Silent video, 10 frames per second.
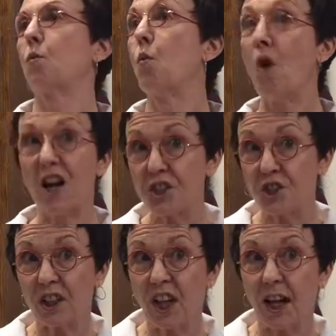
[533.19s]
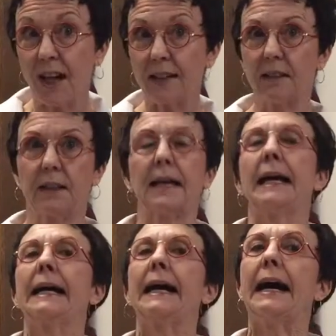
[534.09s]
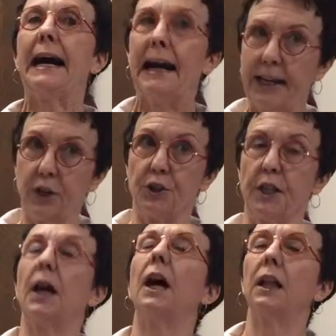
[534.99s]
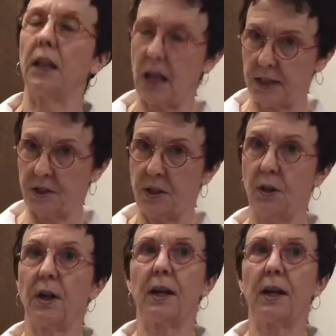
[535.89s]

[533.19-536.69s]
washed a lot, ironed a lot.